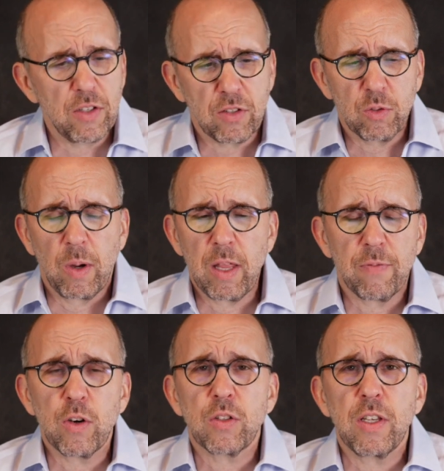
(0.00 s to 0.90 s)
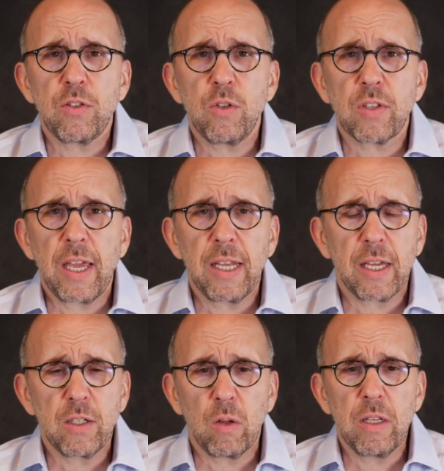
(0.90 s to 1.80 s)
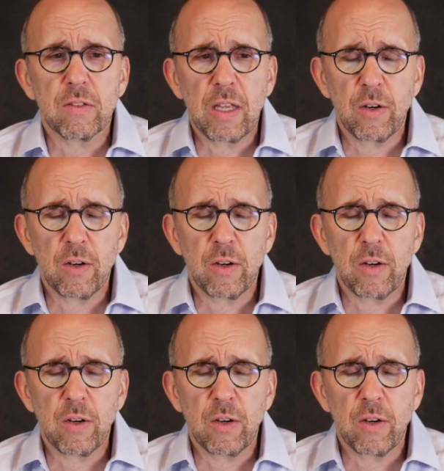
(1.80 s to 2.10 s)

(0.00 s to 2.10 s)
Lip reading: This is one of the first things you say in a condolence